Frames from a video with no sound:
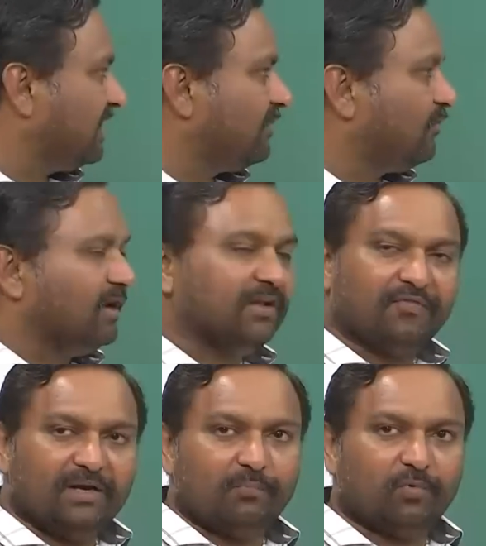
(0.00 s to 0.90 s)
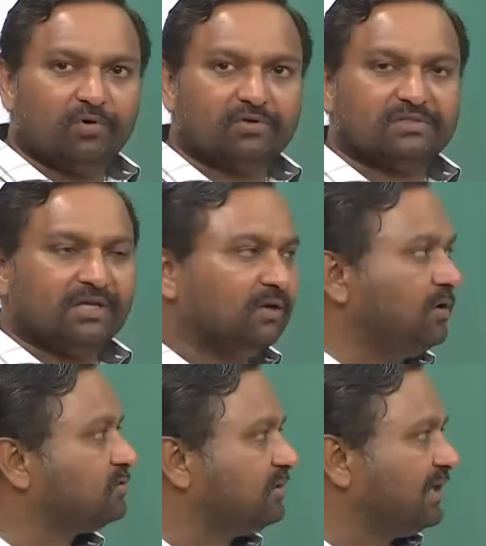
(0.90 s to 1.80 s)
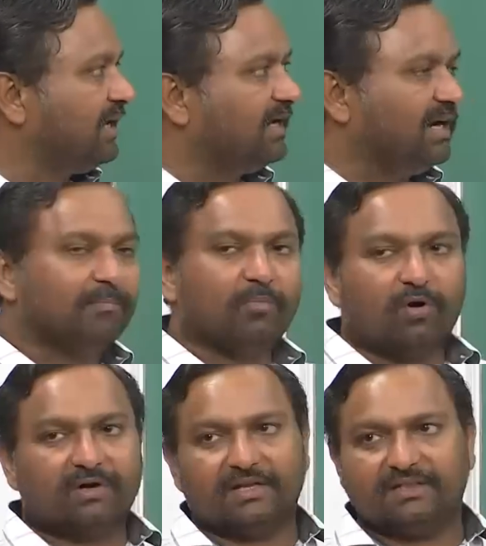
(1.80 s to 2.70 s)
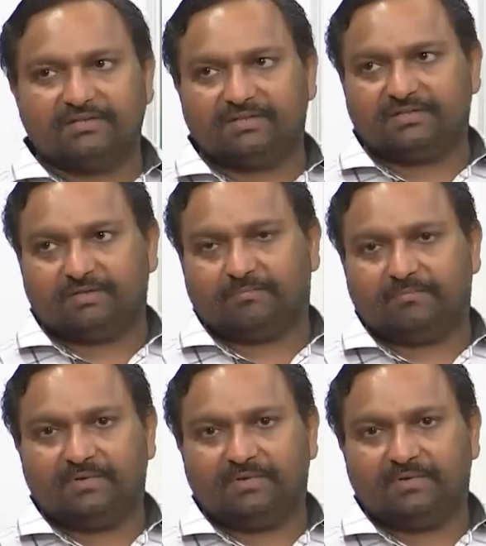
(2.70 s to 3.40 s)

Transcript: are for different ports, then also they can get blocked in this system.